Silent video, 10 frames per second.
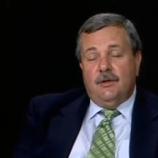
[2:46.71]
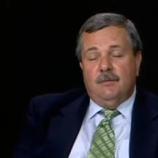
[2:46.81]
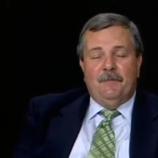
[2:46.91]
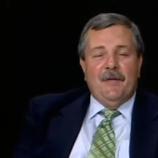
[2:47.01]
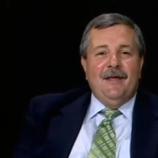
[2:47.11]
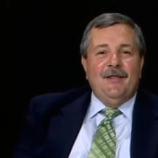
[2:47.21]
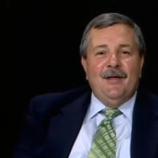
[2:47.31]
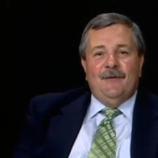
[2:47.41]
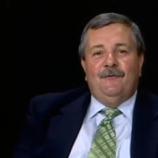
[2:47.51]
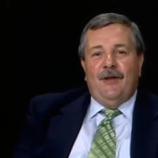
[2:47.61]
excuse me,
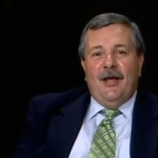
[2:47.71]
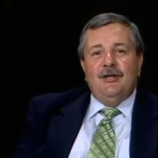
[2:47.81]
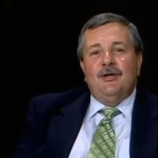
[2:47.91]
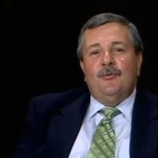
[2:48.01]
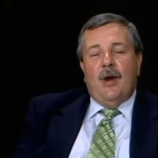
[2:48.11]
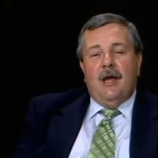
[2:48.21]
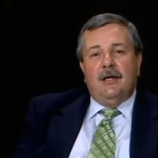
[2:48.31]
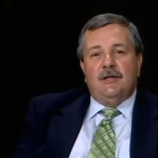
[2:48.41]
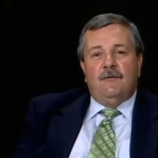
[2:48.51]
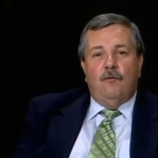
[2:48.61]
the inflation
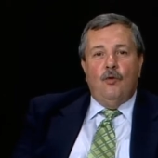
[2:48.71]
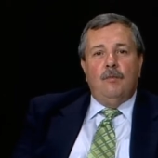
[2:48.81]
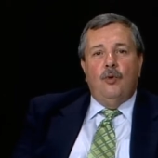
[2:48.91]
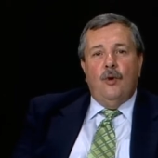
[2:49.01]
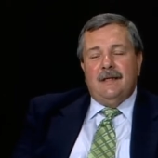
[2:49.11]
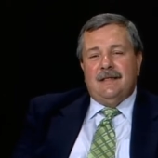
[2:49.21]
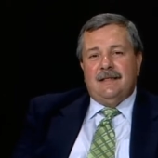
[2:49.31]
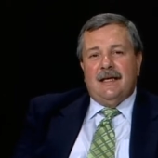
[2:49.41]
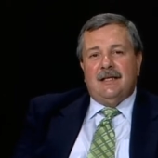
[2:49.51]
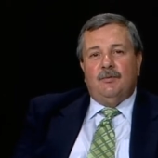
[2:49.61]
rate is
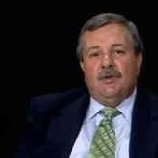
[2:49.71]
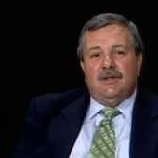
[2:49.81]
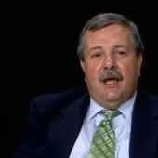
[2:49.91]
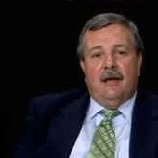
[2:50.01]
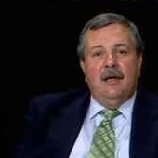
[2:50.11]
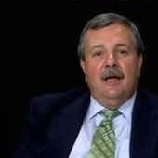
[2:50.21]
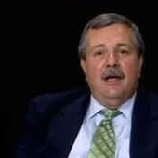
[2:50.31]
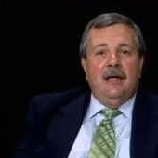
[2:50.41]
4.6%.